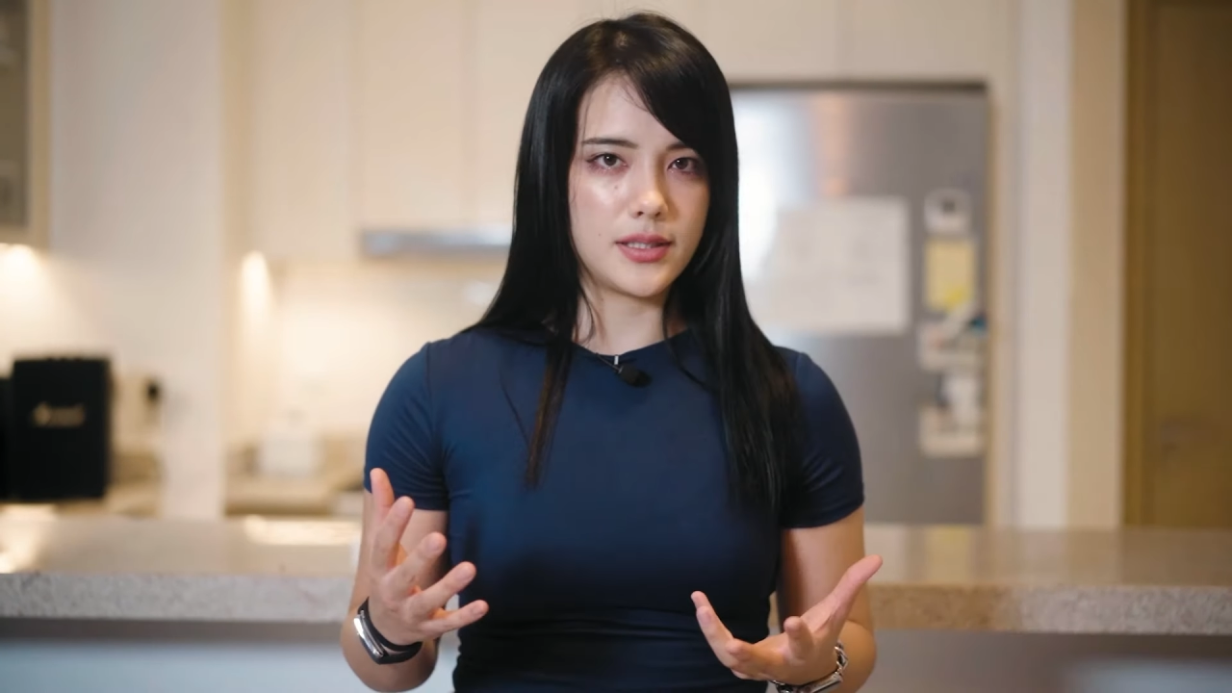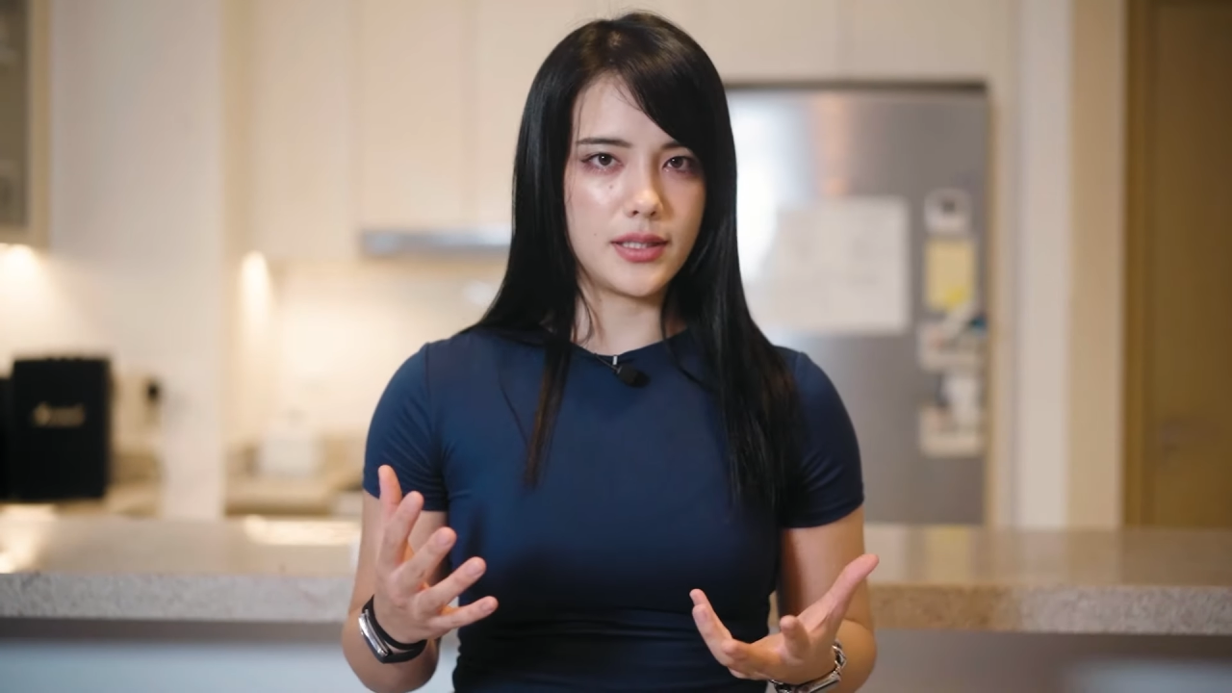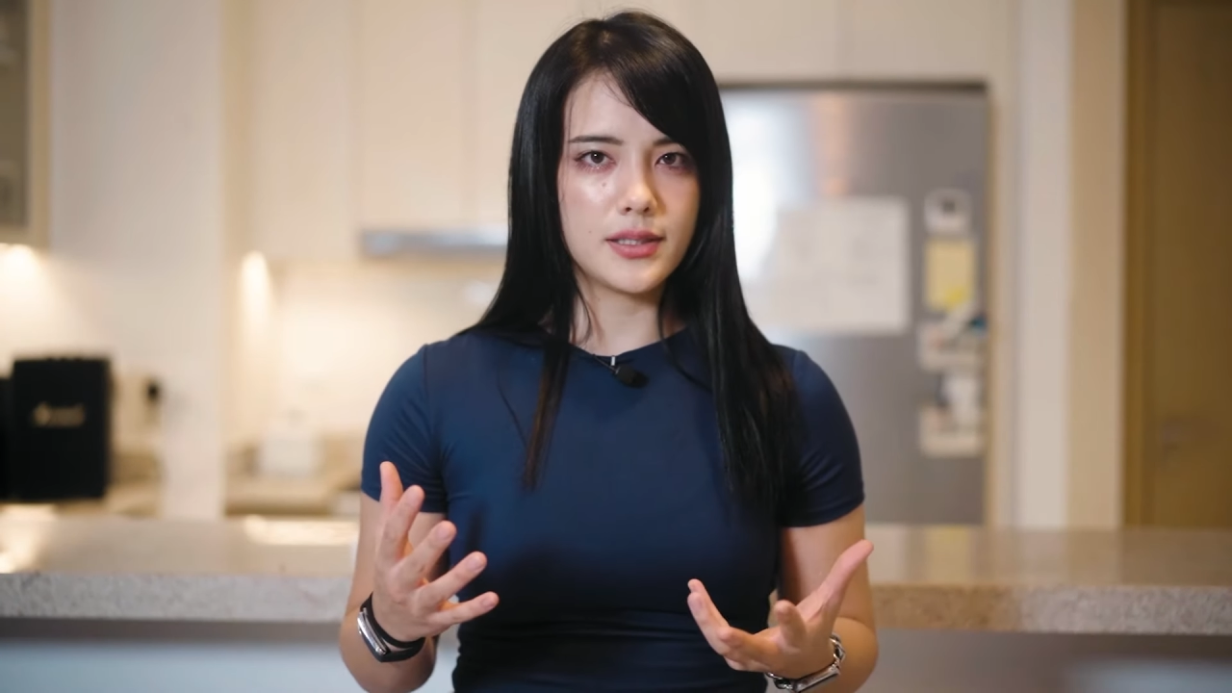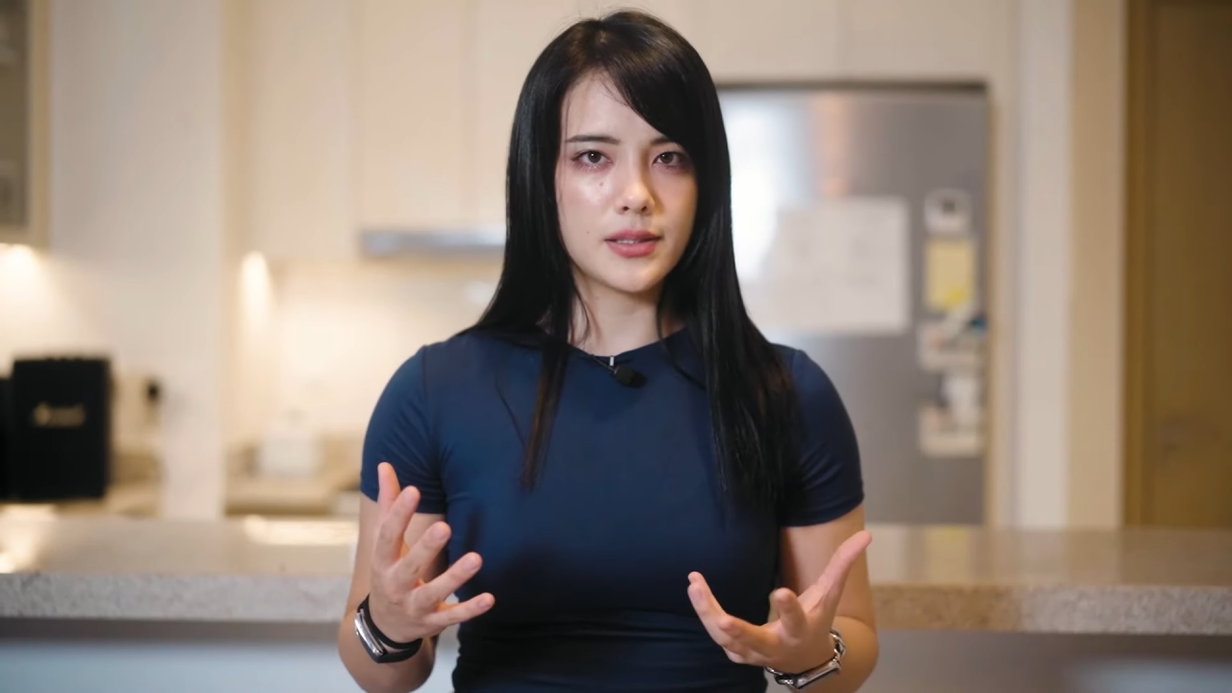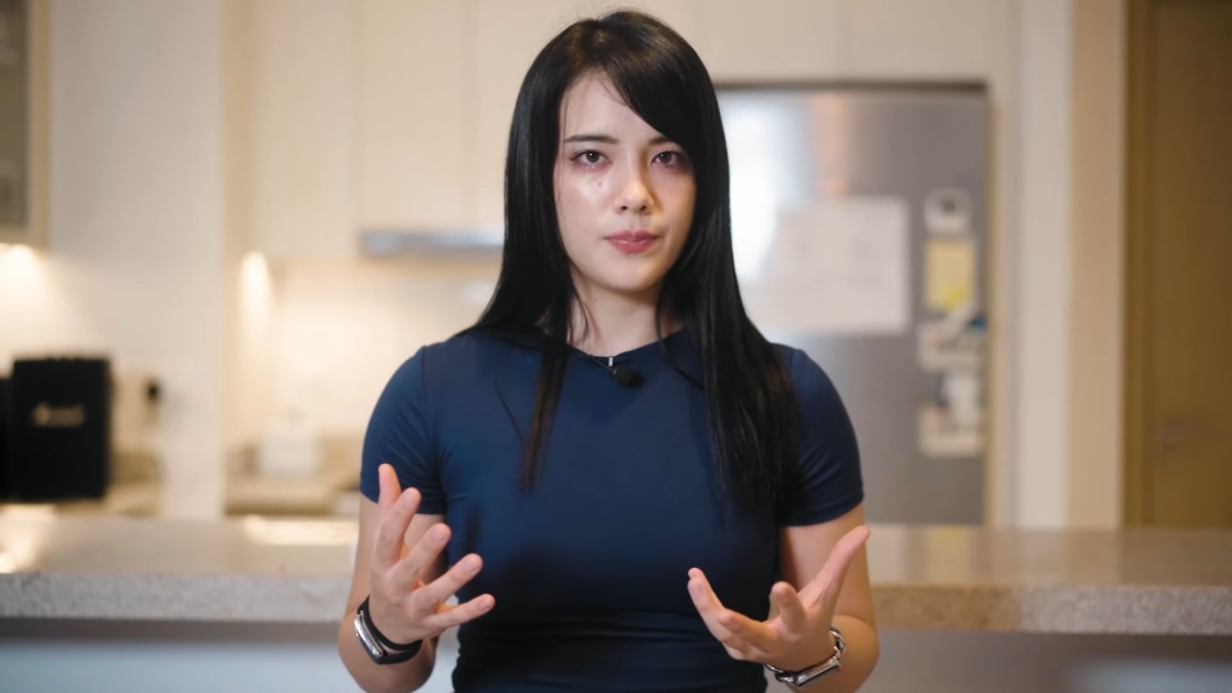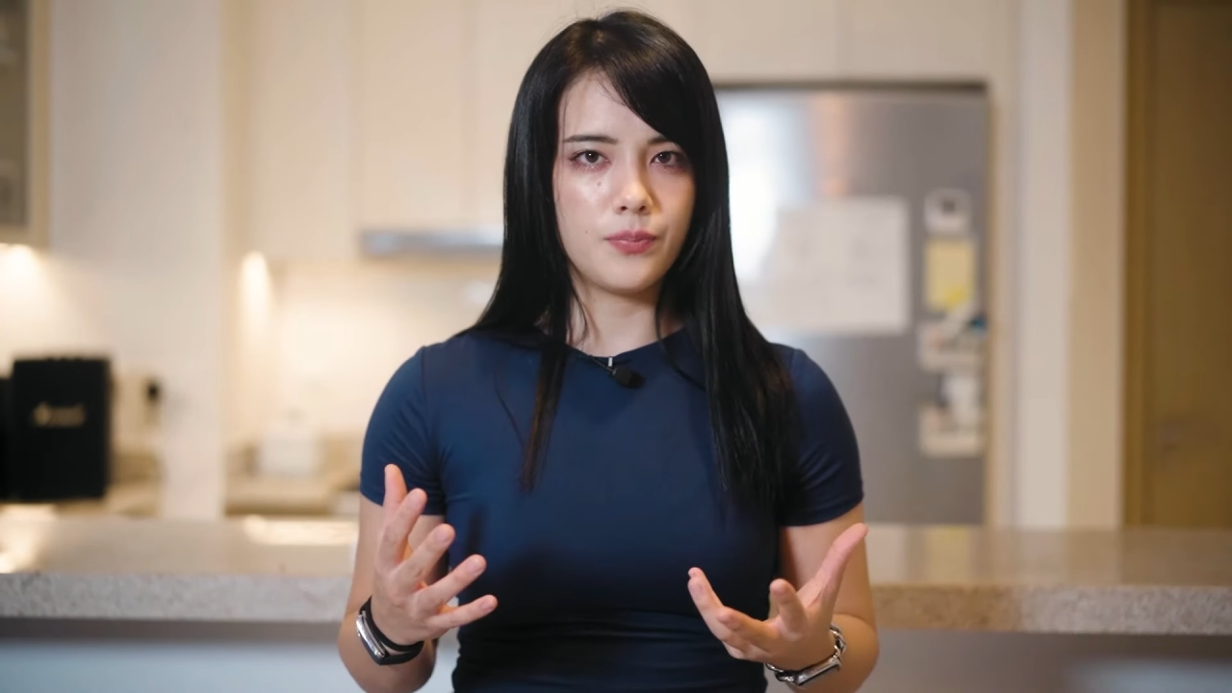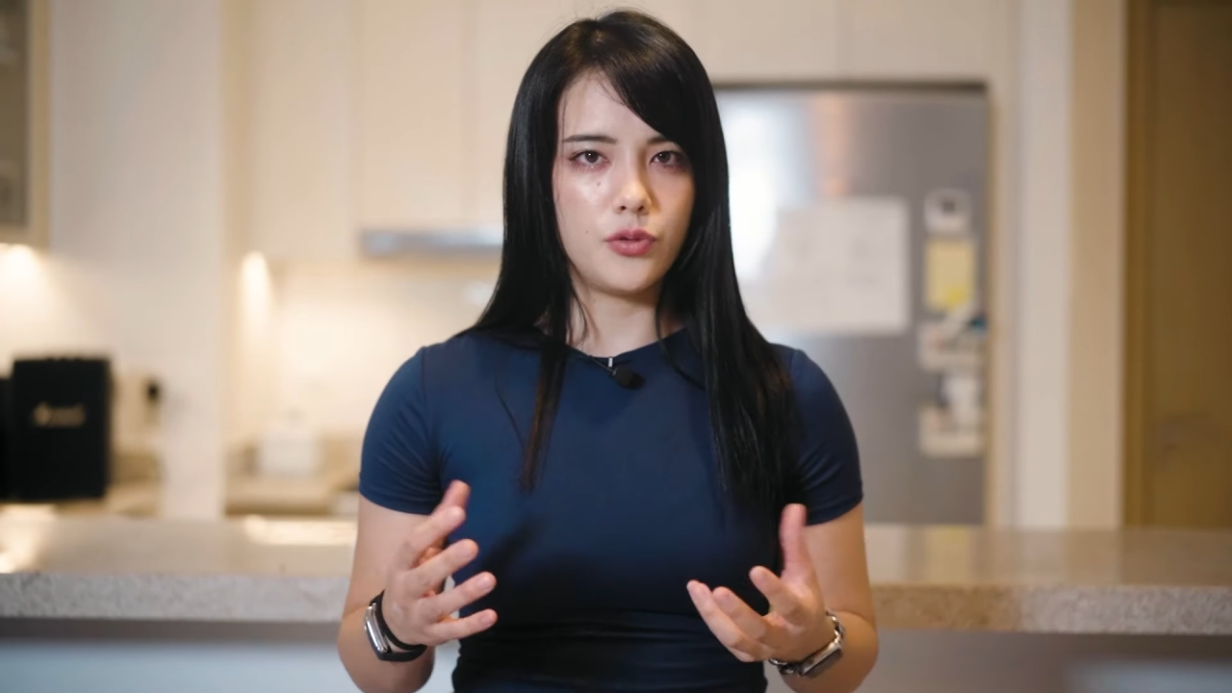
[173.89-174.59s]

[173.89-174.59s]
this,